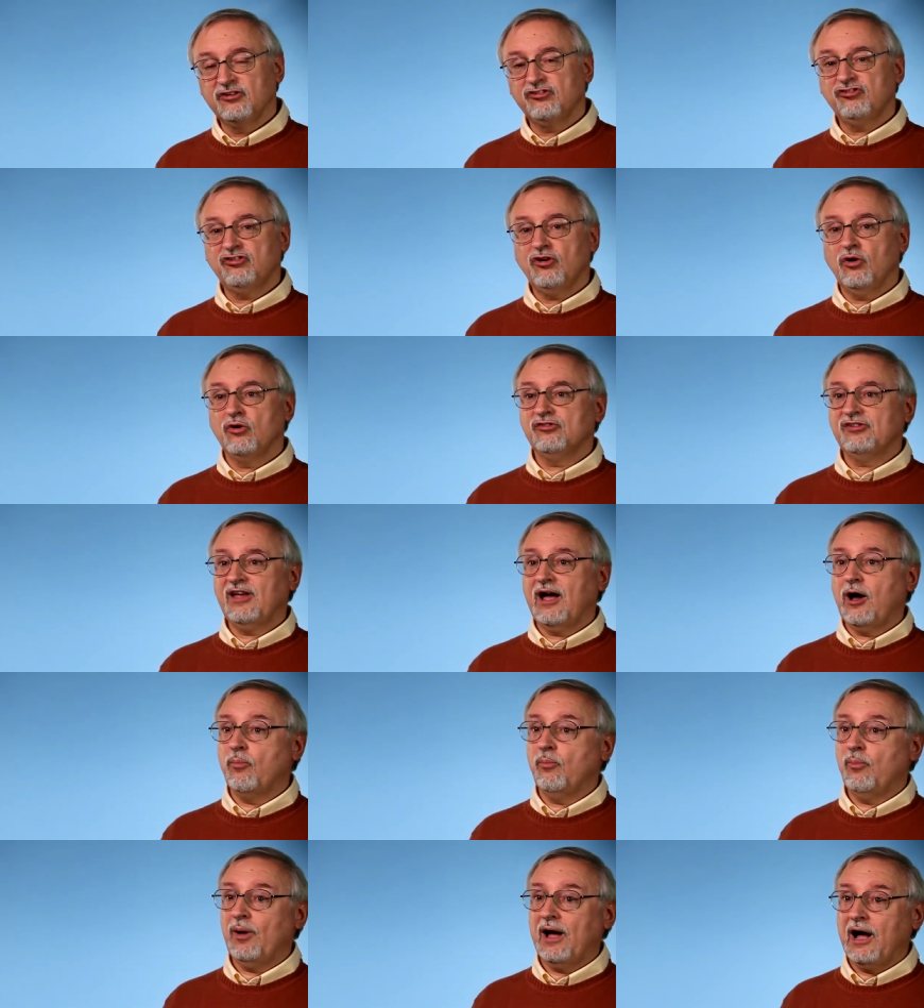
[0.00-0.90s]
This
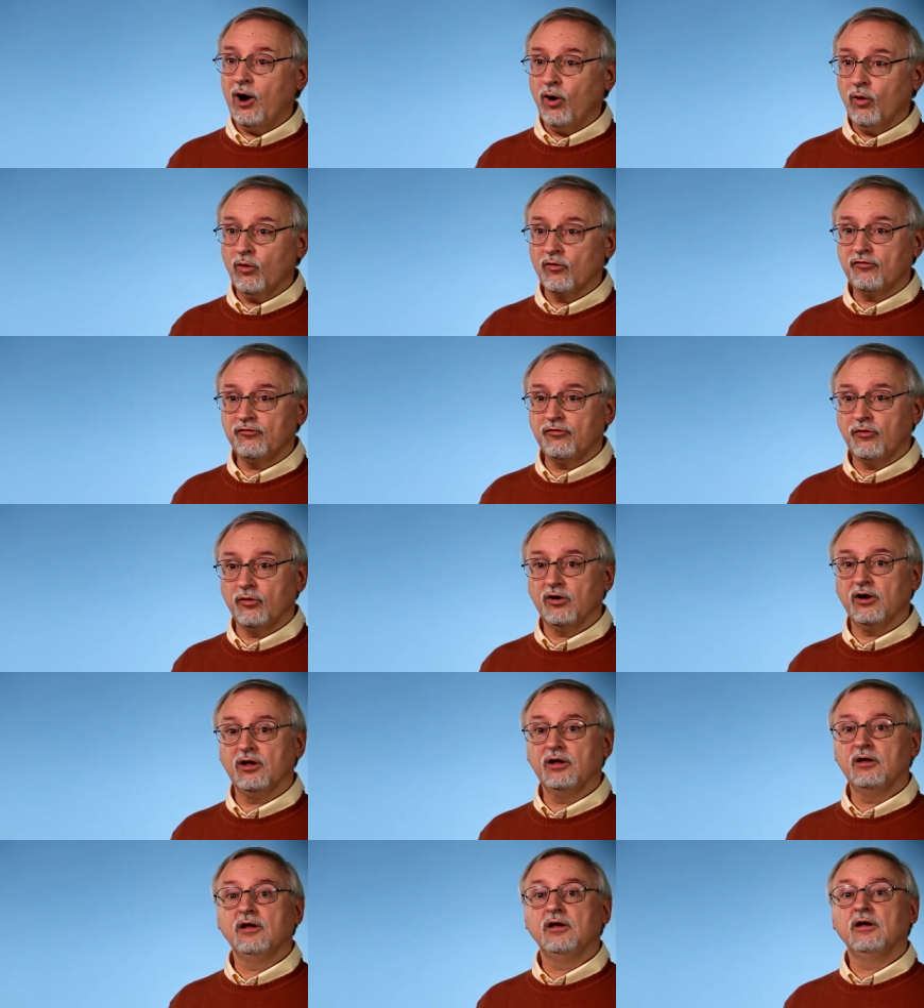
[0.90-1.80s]
shows how
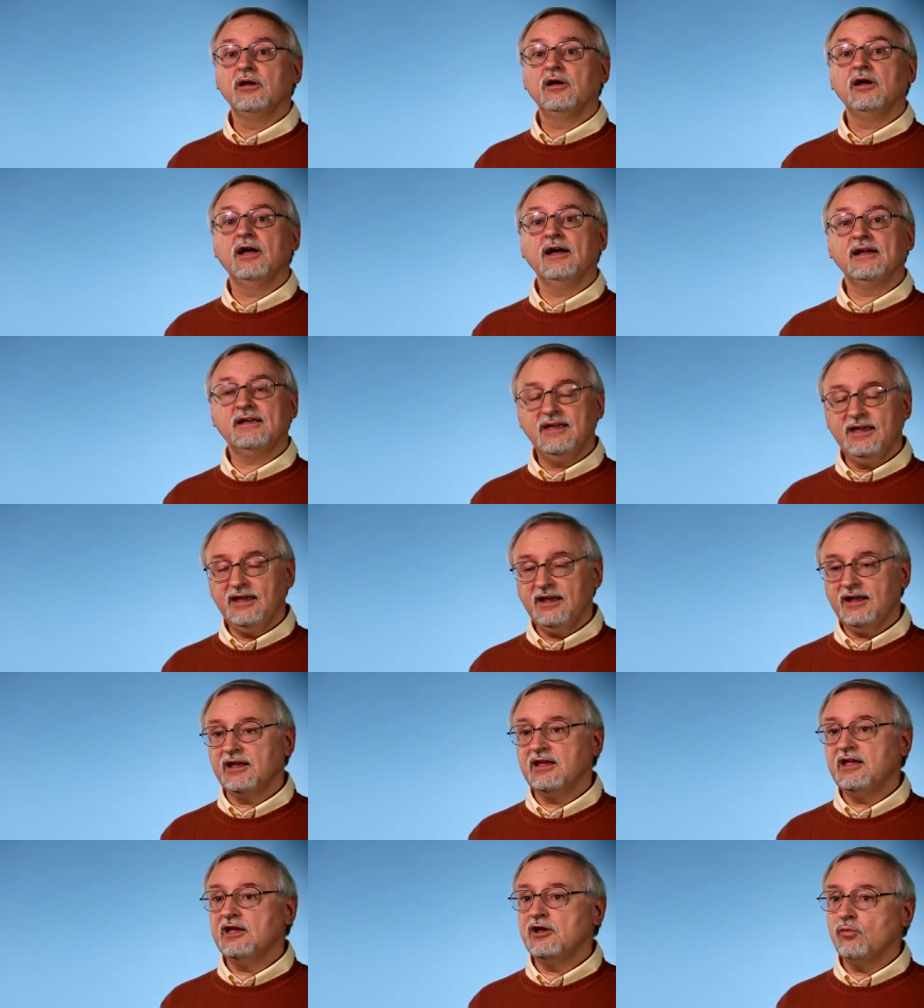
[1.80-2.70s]
powerful a
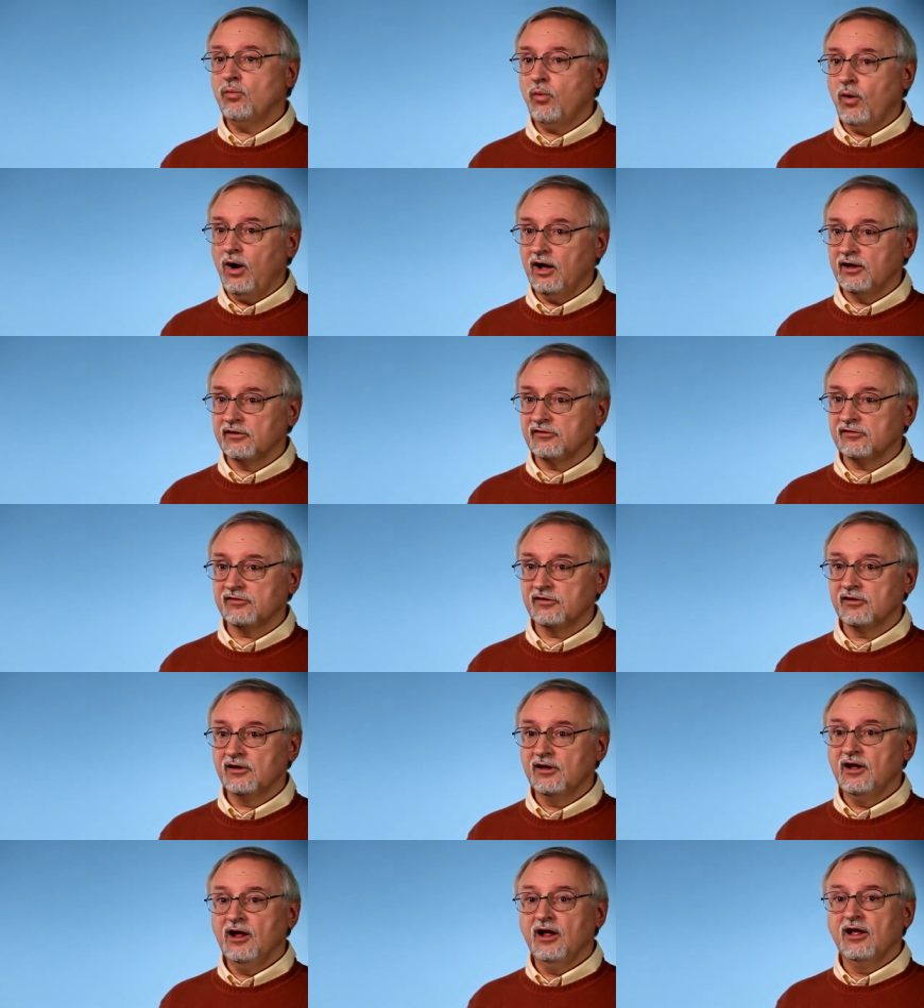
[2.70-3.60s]
king he
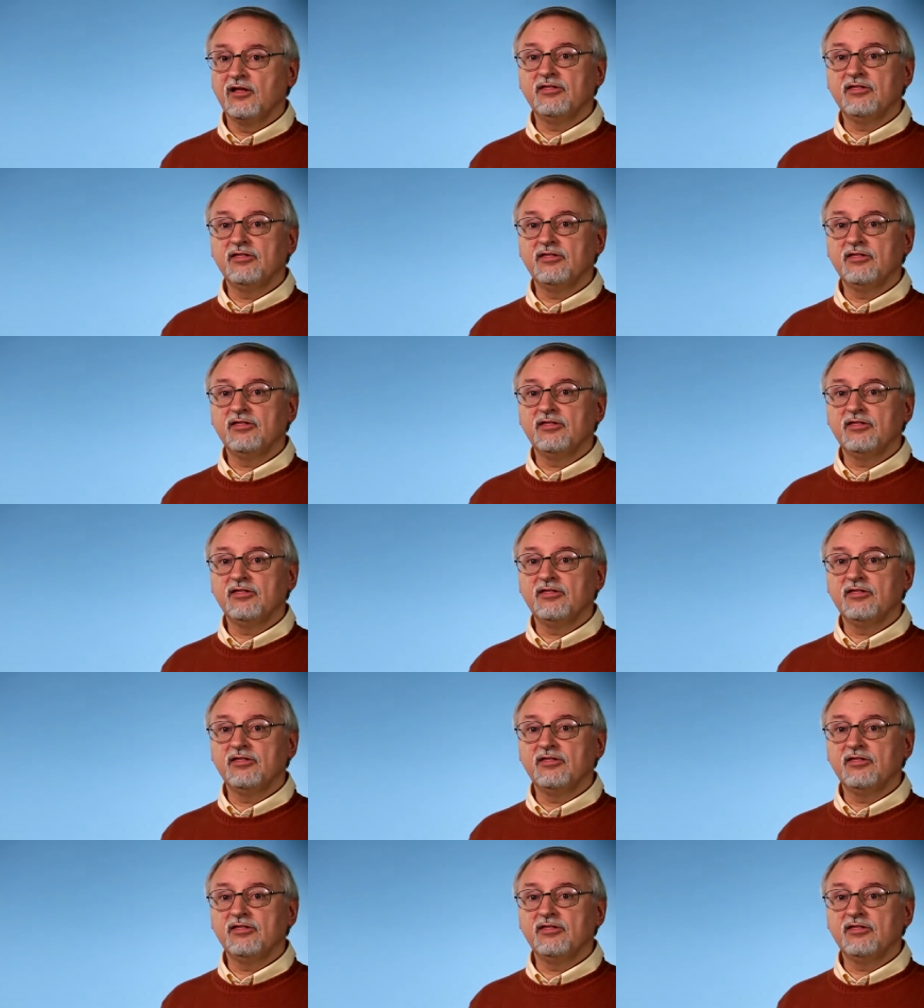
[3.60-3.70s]
was,